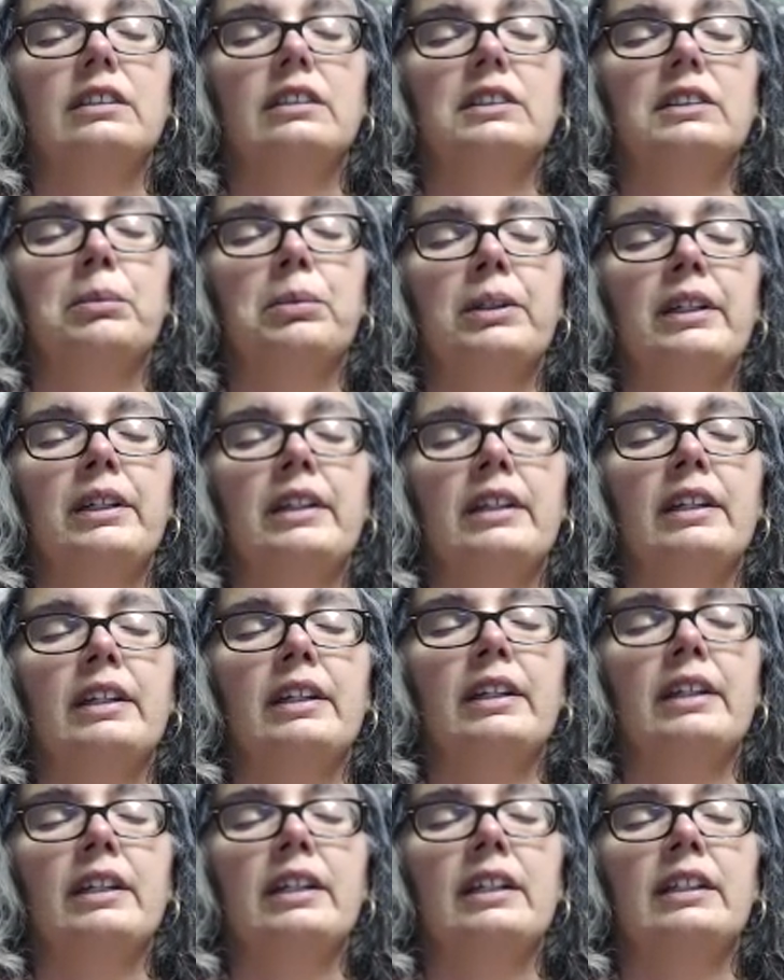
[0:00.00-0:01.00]
So
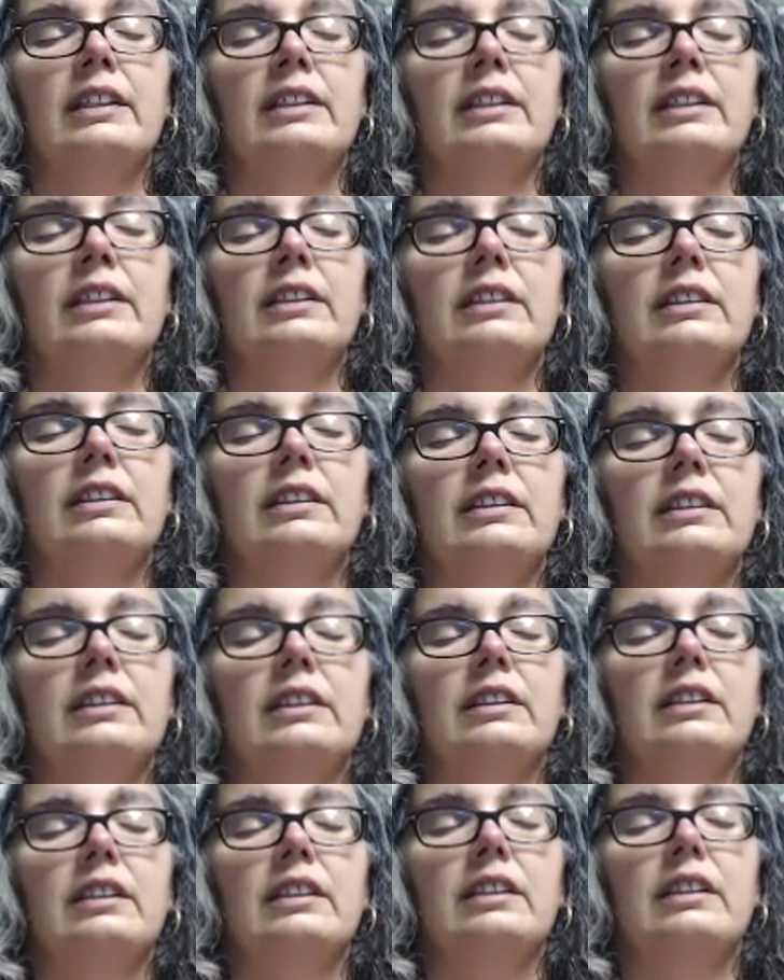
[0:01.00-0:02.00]
breathing in
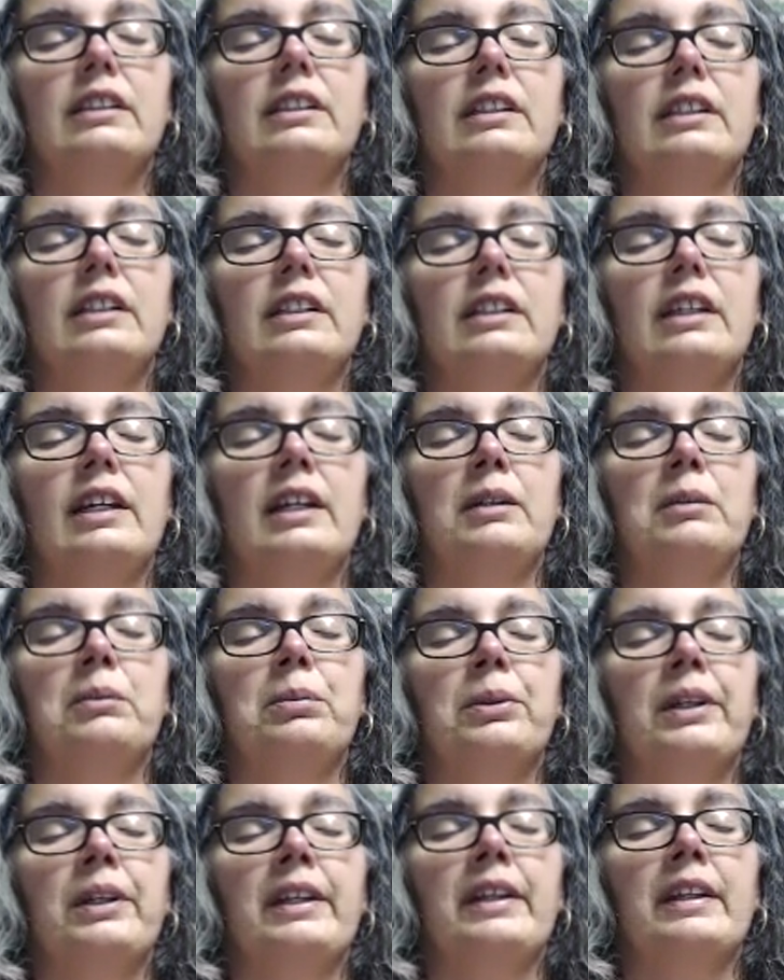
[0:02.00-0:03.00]

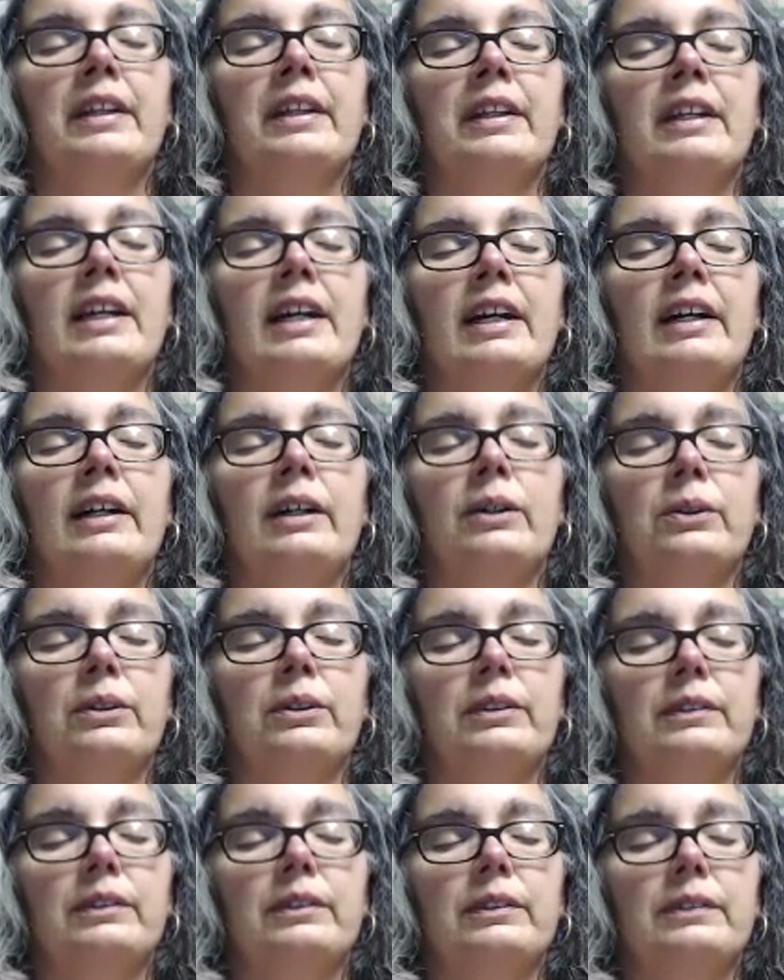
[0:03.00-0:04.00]
and breathing
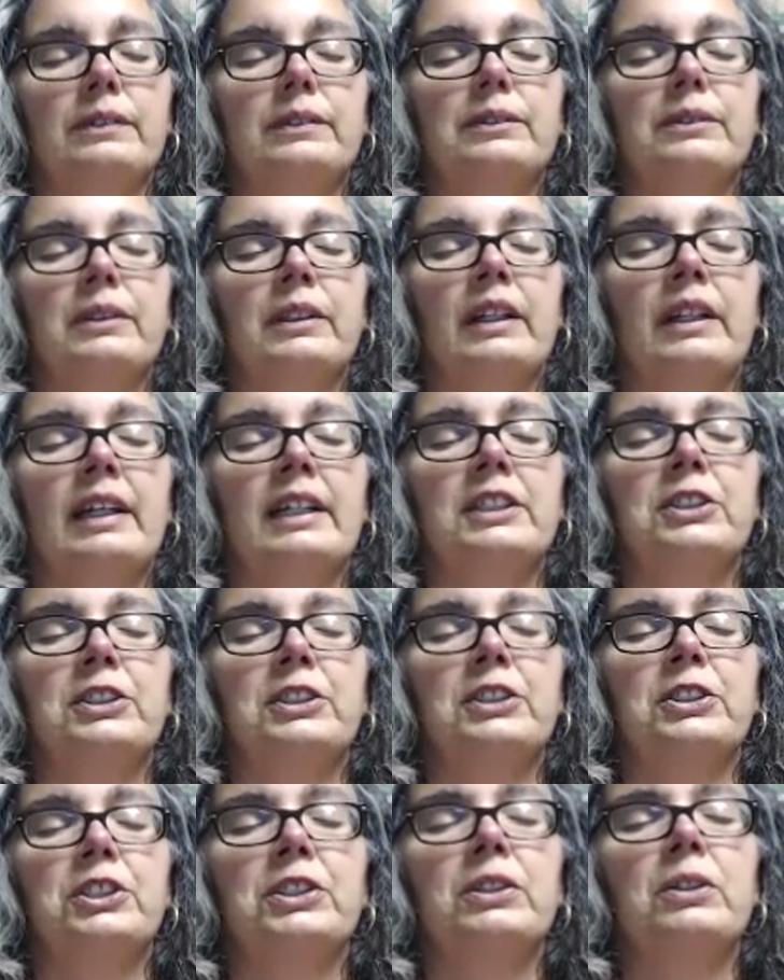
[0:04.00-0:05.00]
out. Relax
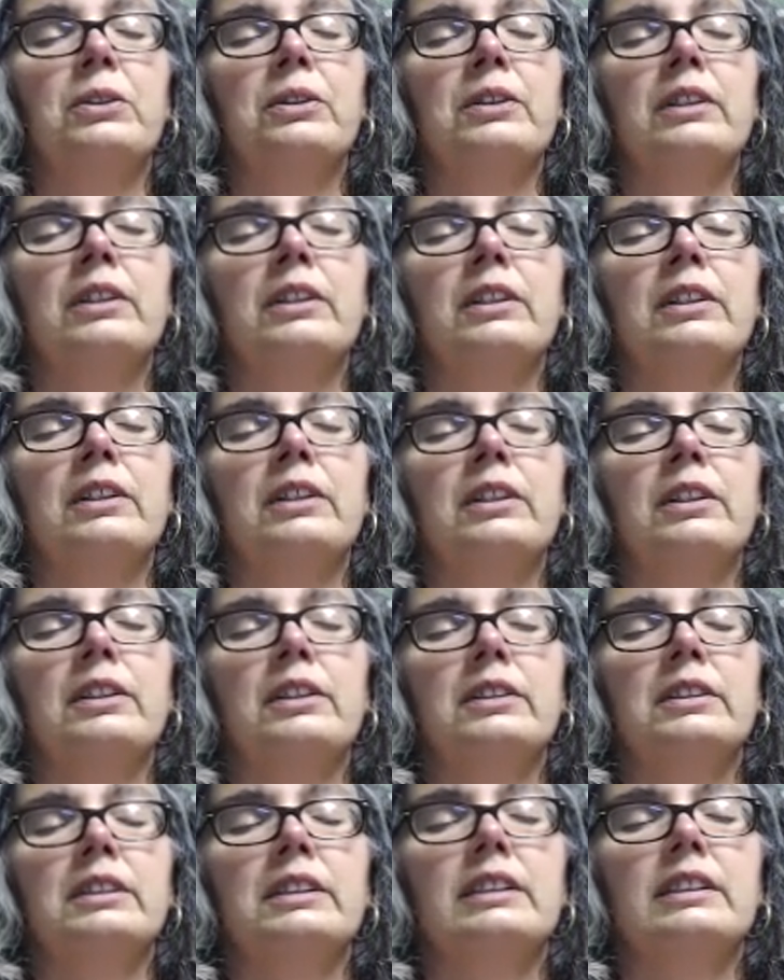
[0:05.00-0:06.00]
your
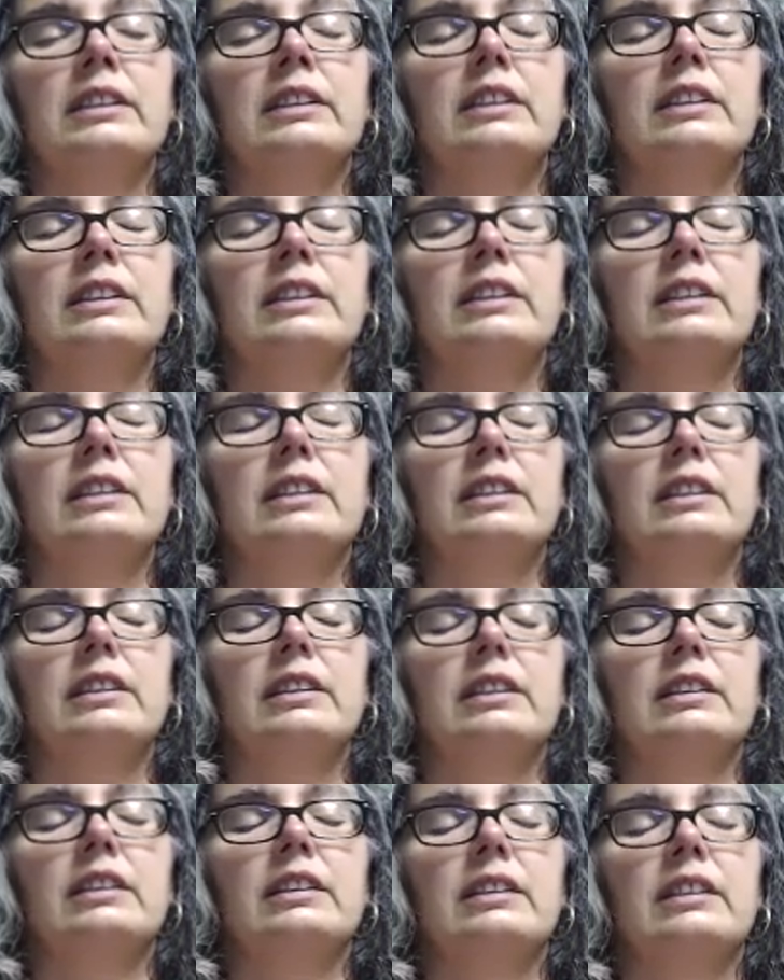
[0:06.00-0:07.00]
shoulders
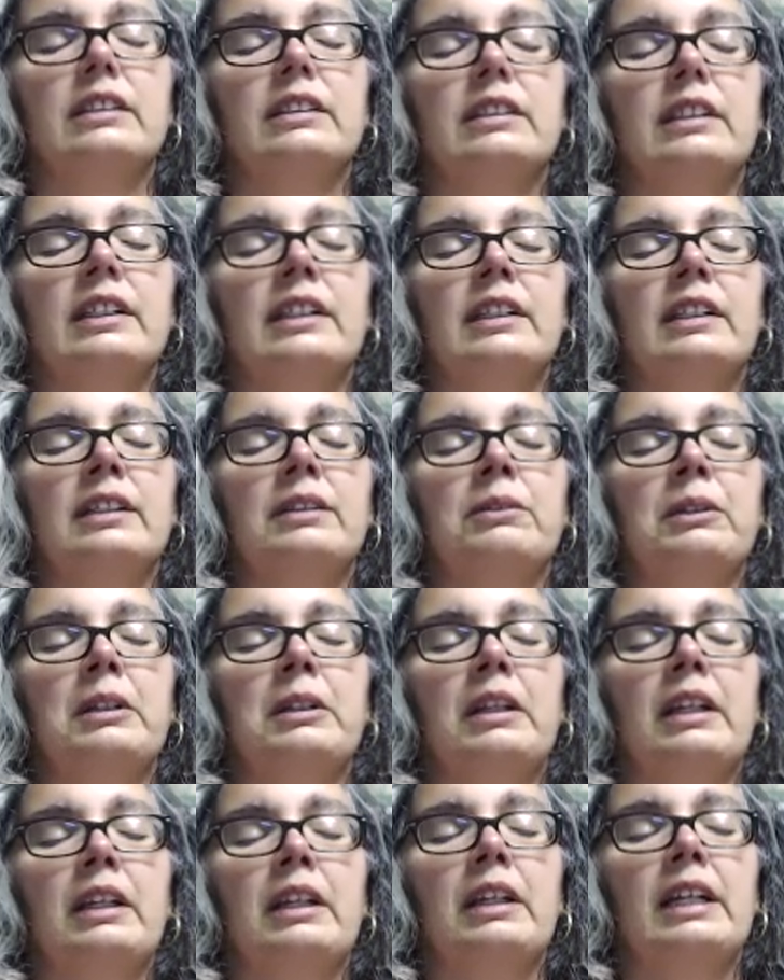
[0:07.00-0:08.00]
and
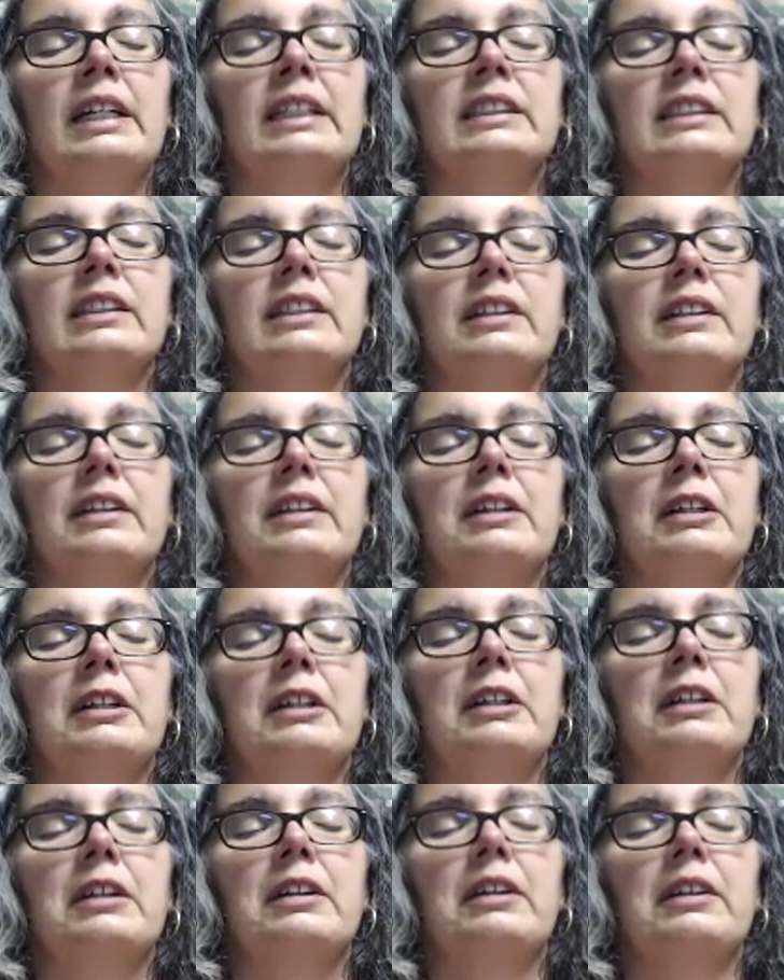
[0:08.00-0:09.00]
relax
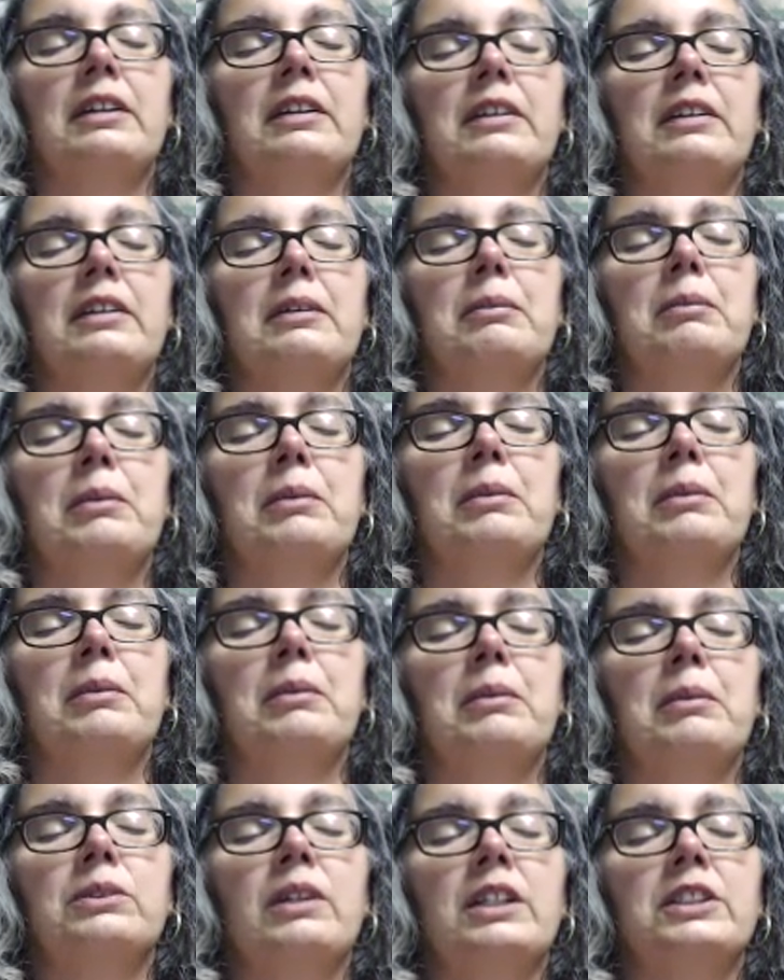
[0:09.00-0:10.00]
the
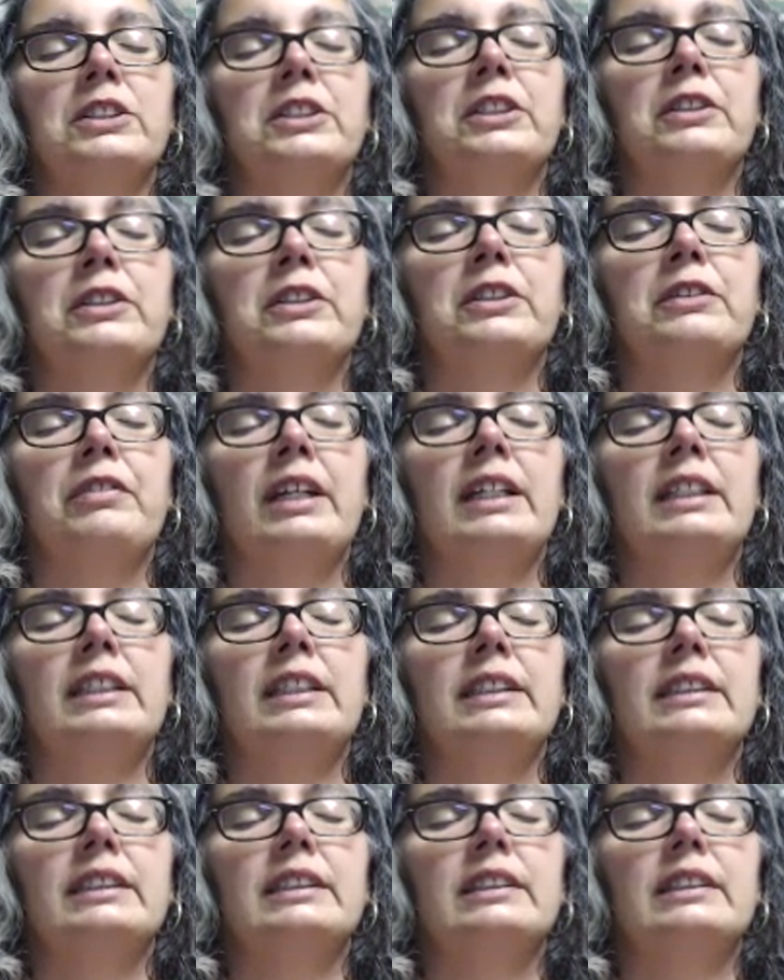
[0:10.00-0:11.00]
muscles around your
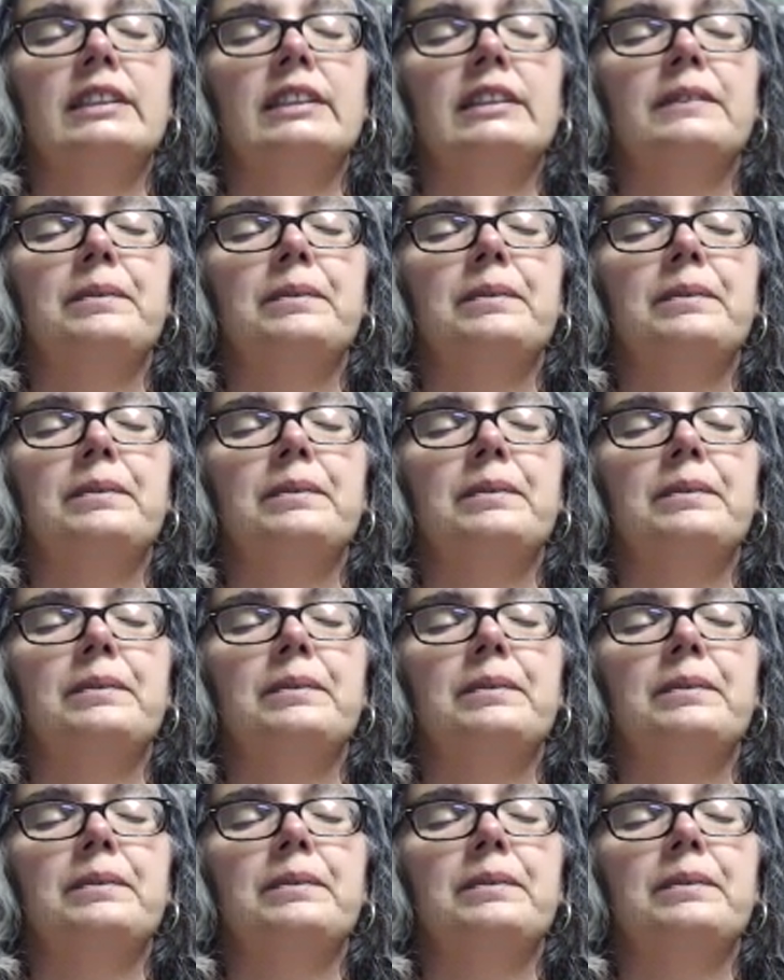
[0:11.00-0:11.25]
face.